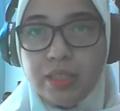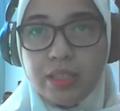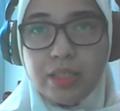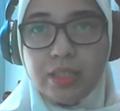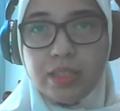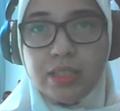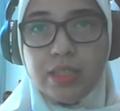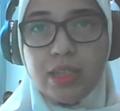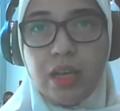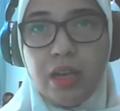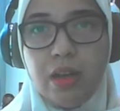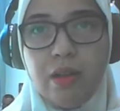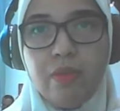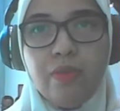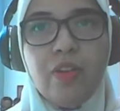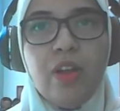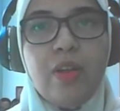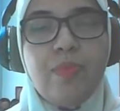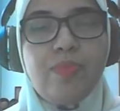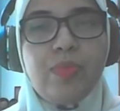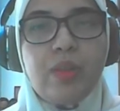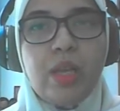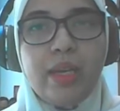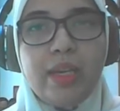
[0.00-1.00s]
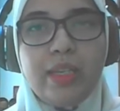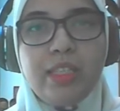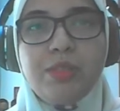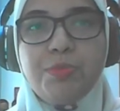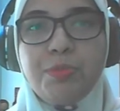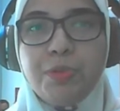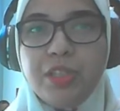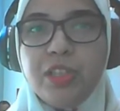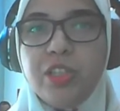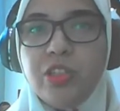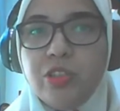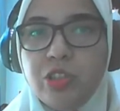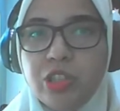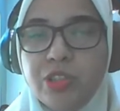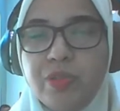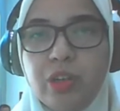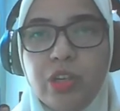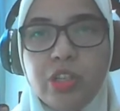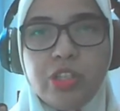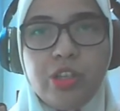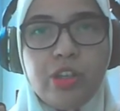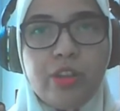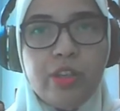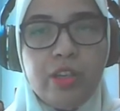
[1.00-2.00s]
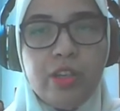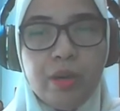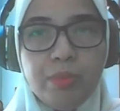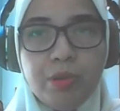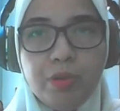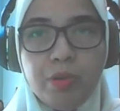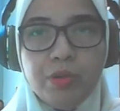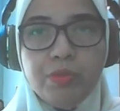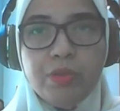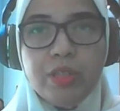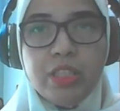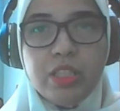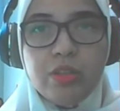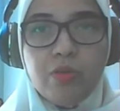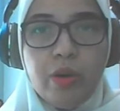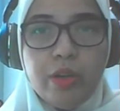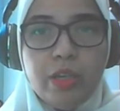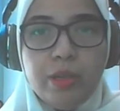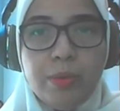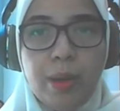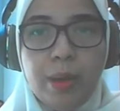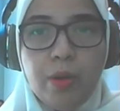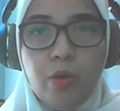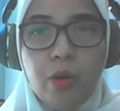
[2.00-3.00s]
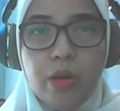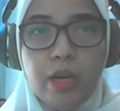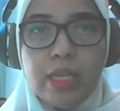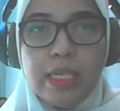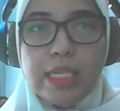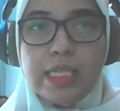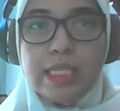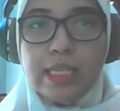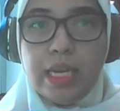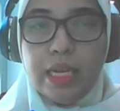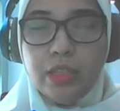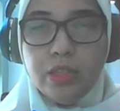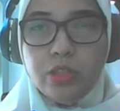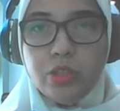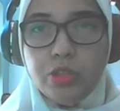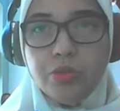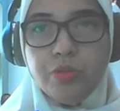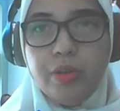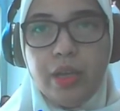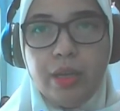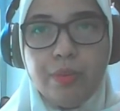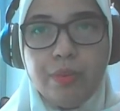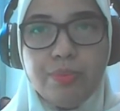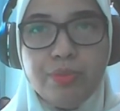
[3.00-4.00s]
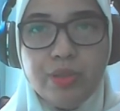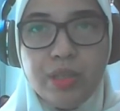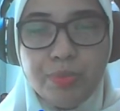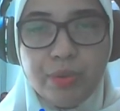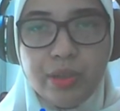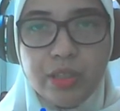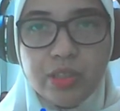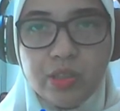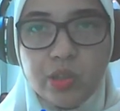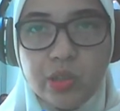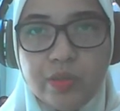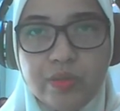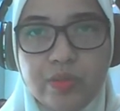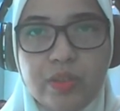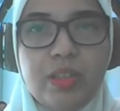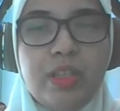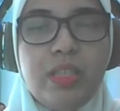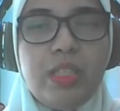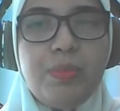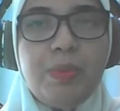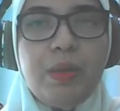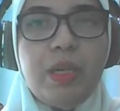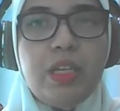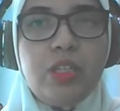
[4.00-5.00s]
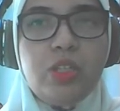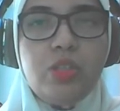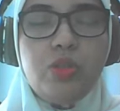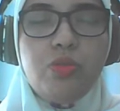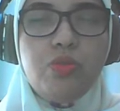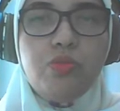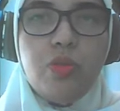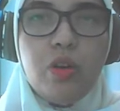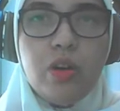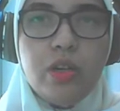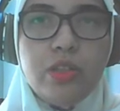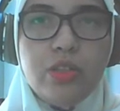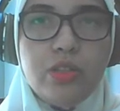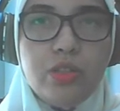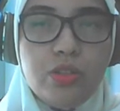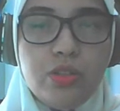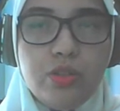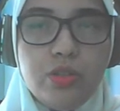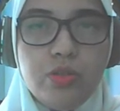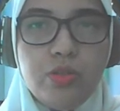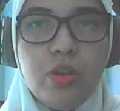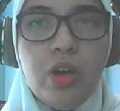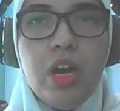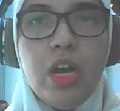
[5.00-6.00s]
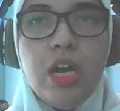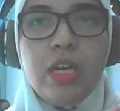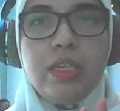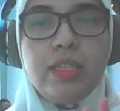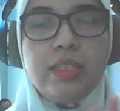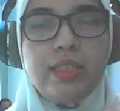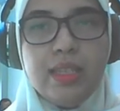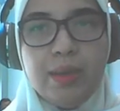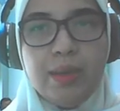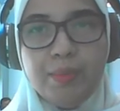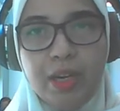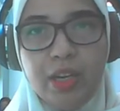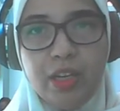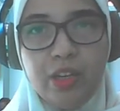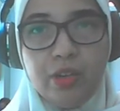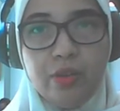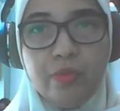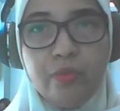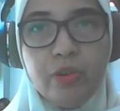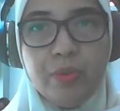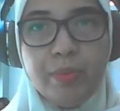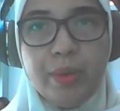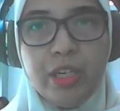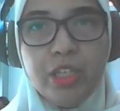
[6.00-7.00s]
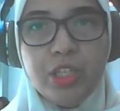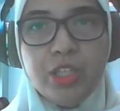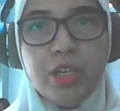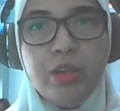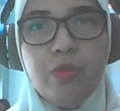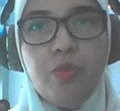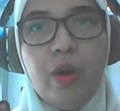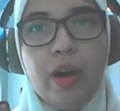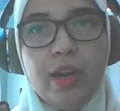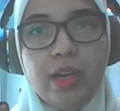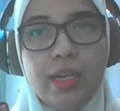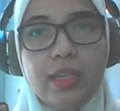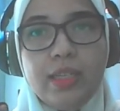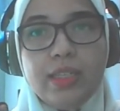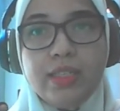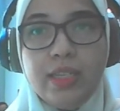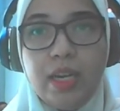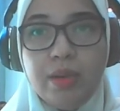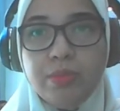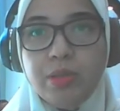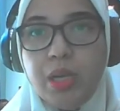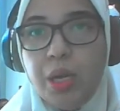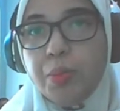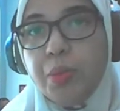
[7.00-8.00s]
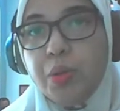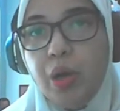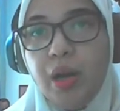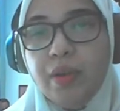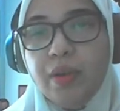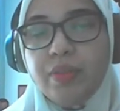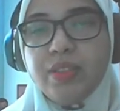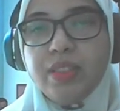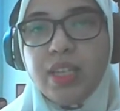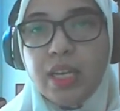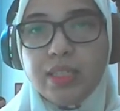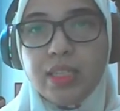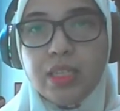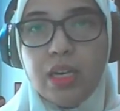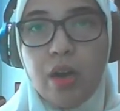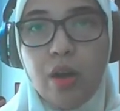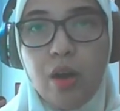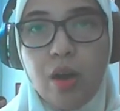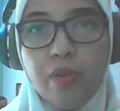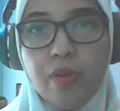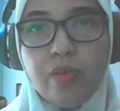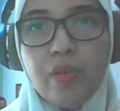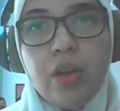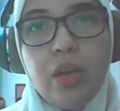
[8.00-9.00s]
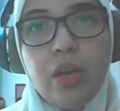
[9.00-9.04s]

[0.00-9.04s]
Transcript: itself is pretty useful. So the number one reason why you might want to send to a preprint server is because you want to disseminate your information while at the same time you have sent it off